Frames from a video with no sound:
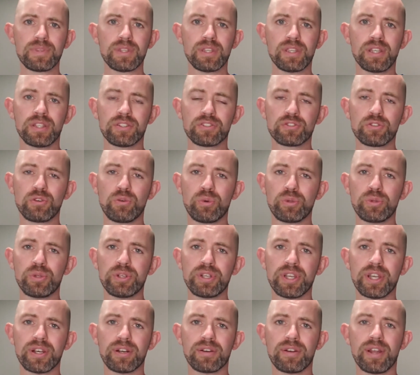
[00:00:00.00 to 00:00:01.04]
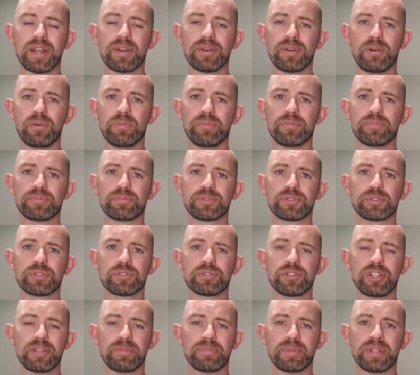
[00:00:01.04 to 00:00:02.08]
And so when we look at our at-home
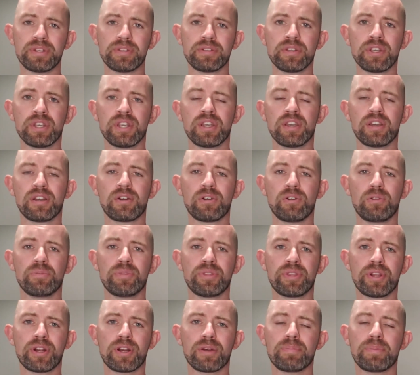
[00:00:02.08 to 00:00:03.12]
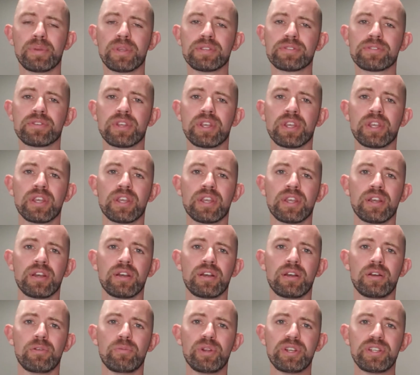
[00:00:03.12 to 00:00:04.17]
treatment, our home therapies,
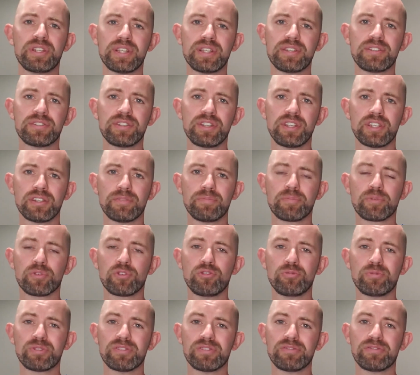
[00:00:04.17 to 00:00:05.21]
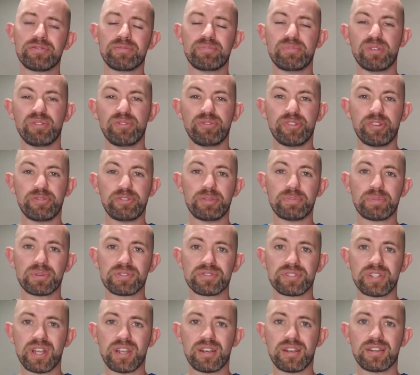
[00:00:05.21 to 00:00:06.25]
we did see an improvement of about
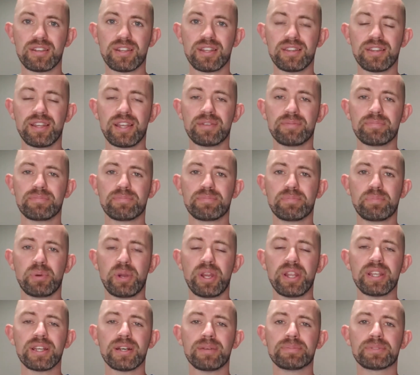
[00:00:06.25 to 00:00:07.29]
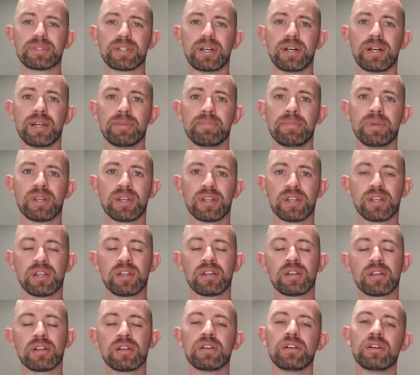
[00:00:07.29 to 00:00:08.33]
50% in that breakup time.
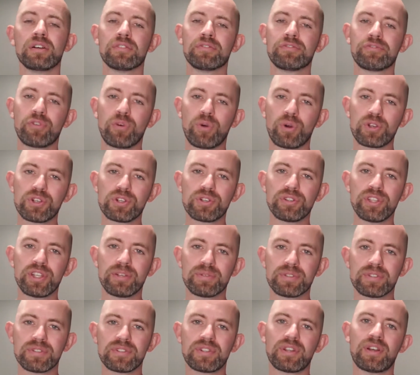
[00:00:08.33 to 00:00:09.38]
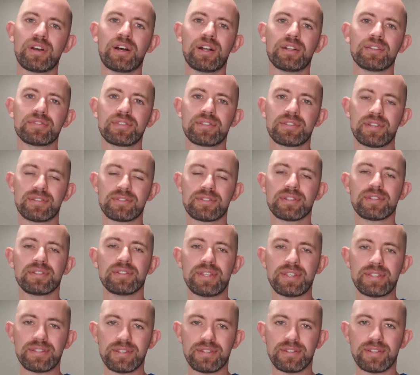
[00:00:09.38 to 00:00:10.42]
Unfortunately, it was not
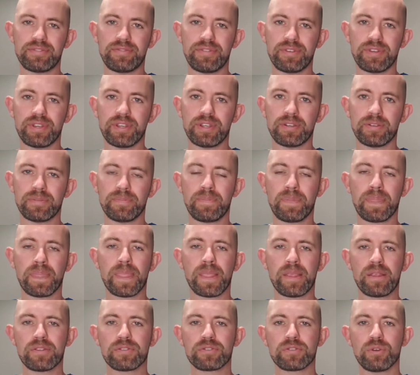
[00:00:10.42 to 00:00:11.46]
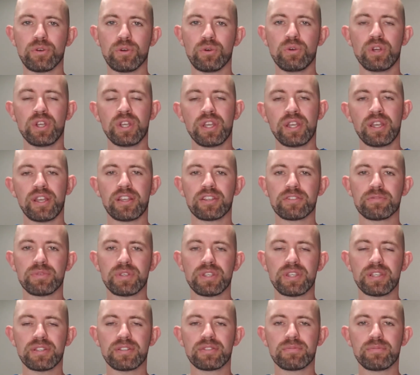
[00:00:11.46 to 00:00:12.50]
statistically significant. So as we
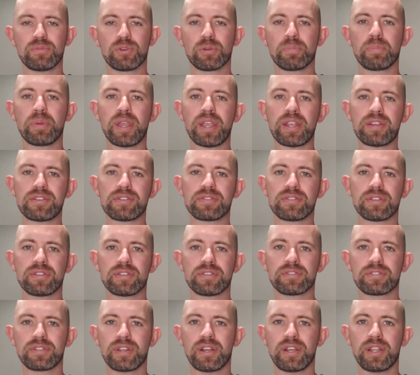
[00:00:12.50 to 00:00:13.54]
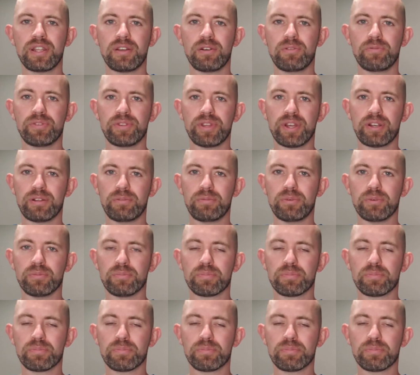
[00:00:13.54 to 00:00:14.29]
get more patients in the study, hopefully that'll